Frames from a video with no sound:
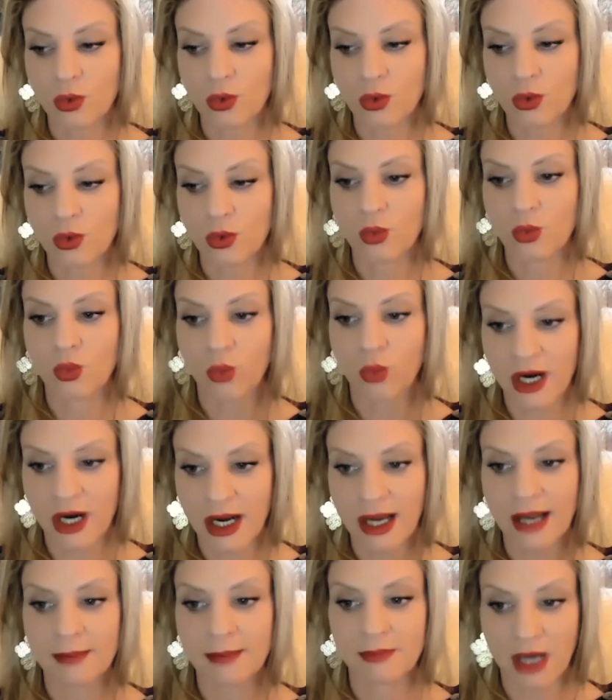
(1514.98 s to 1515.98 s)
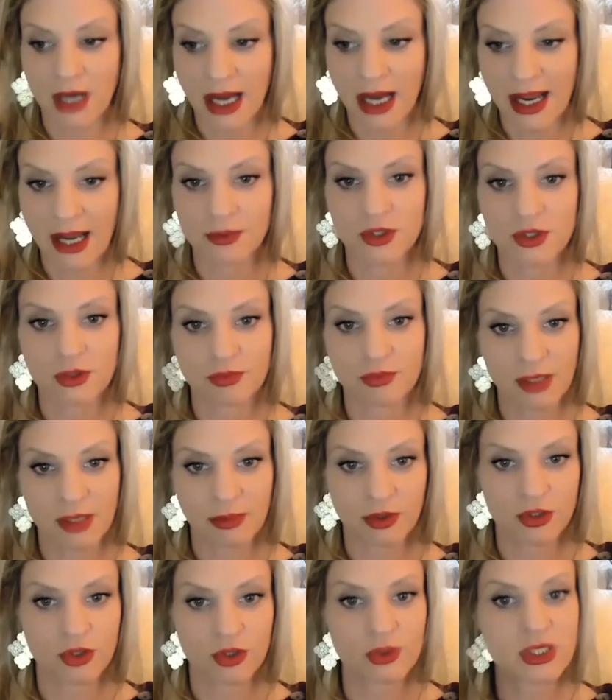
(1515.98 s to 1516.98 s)
what I help people
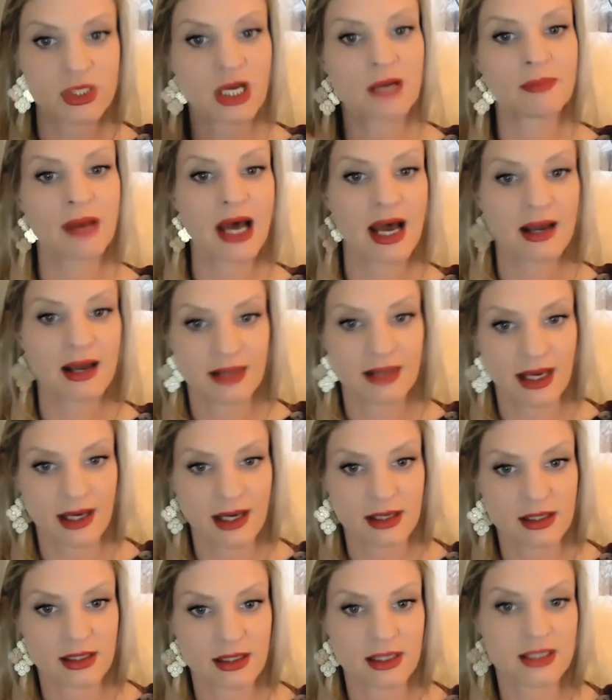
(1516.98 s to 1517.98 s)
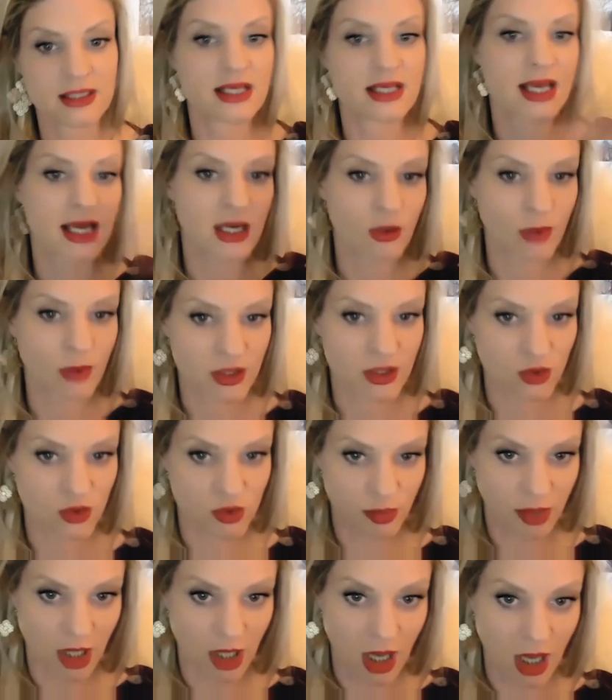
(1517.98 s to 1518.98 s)
do is unpack that, is take away those
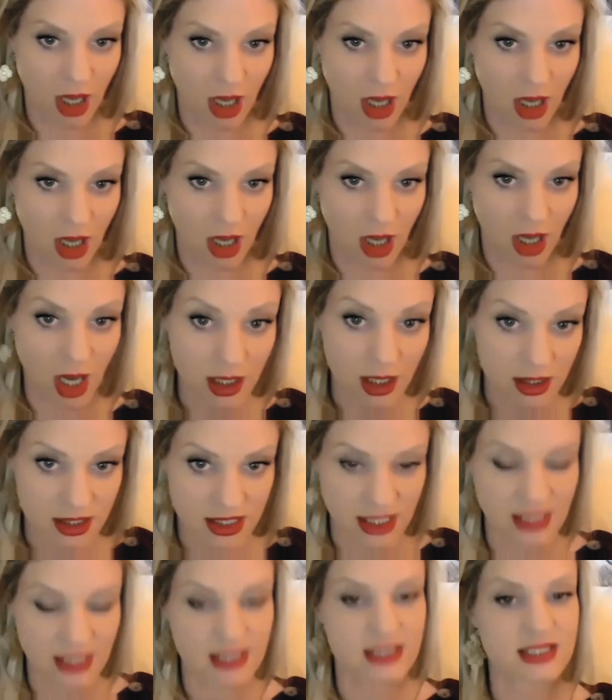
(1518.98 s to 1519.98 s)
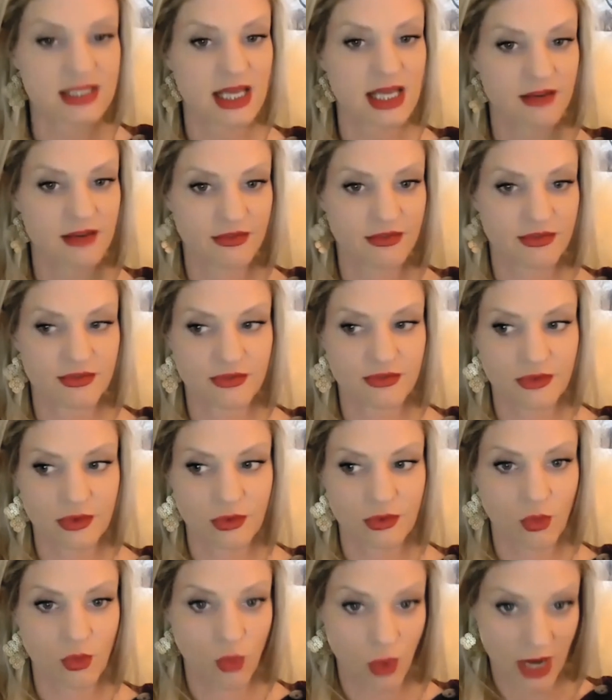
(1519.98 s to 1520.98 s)
blocks in a safe
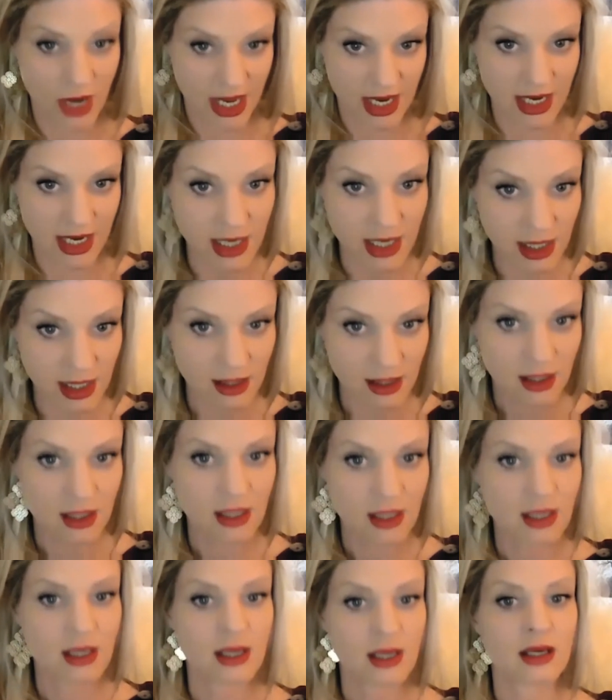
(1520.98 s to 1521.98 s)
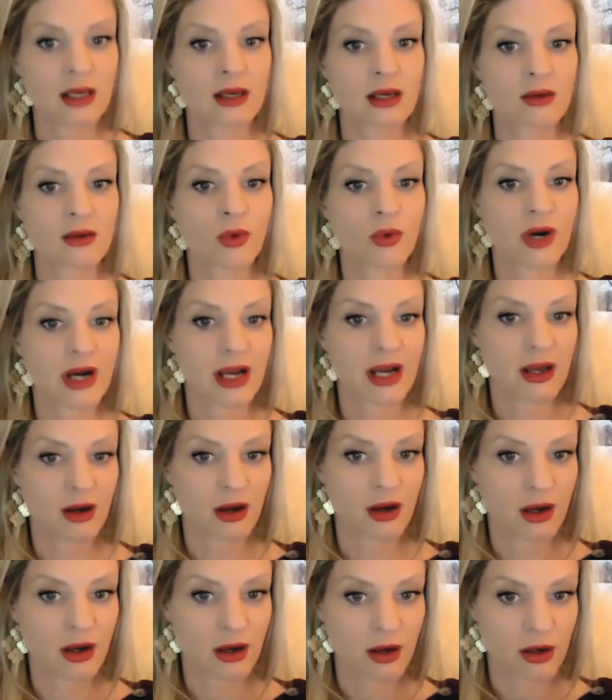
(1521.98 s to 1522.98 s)
way where
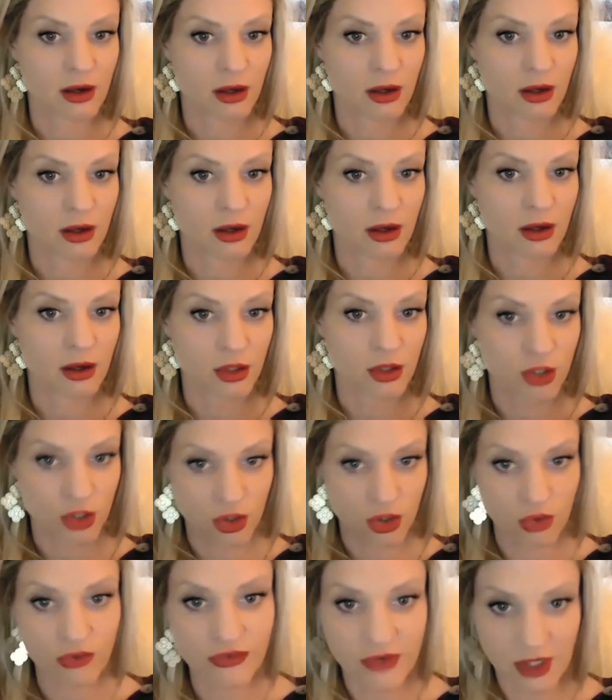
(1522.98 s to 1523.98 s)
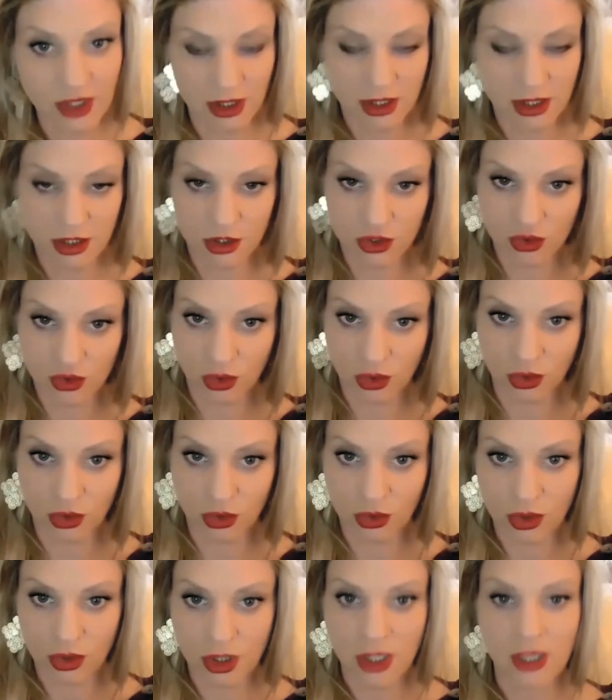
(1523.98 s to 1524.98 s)
you feel in control,
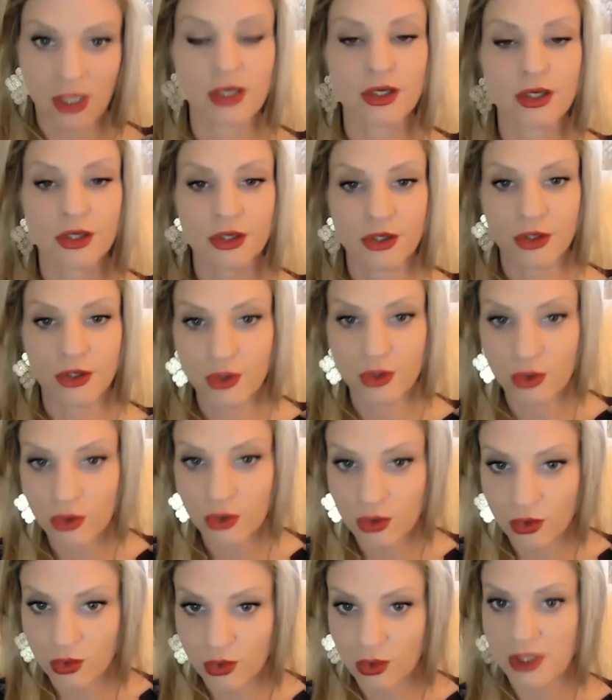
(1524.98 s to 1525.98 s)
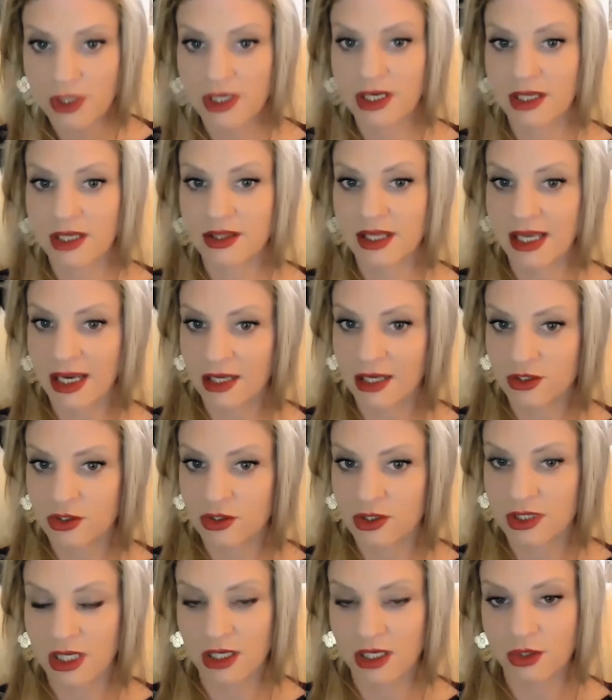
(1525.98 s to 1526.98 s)
you get the
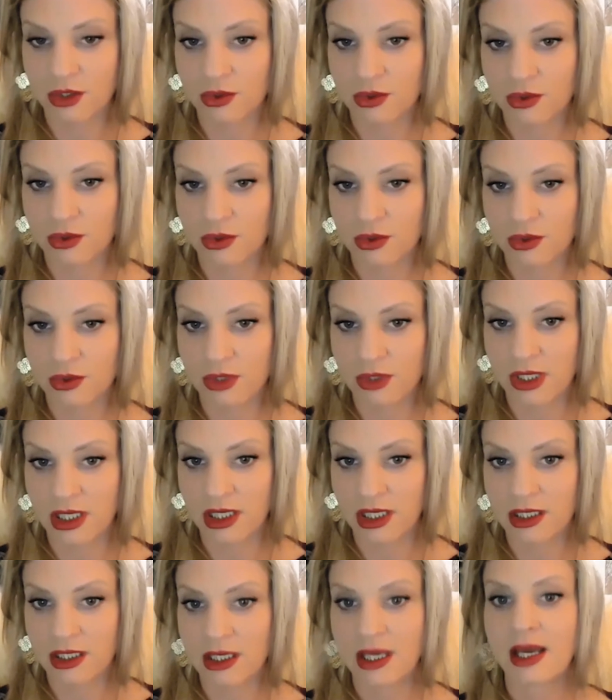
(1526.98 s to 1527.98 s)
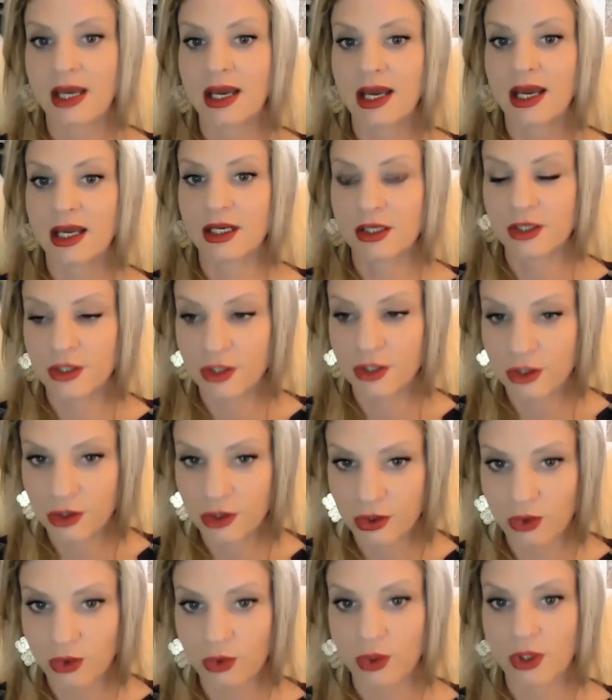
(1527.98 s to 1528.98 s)
answers that you need, and you